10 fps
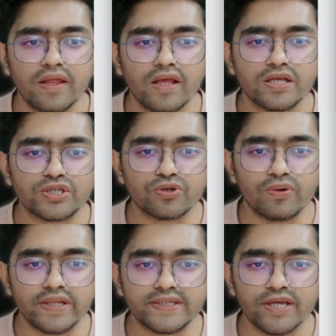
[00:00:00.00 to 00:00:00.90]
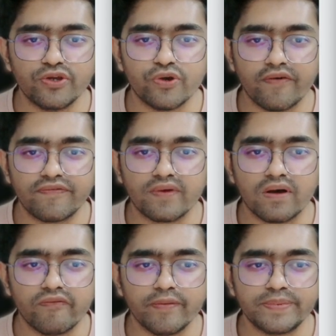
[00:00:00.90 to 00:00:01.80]
So let's say you have a
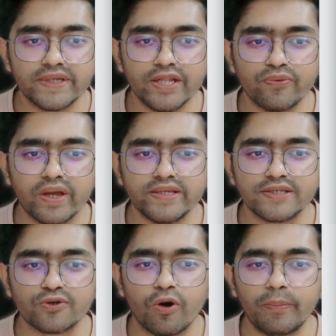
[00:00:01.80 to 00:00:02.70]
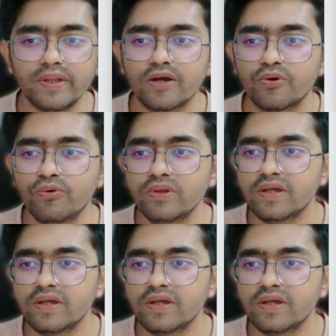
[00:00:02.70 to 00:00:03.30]
website, you can just copy the code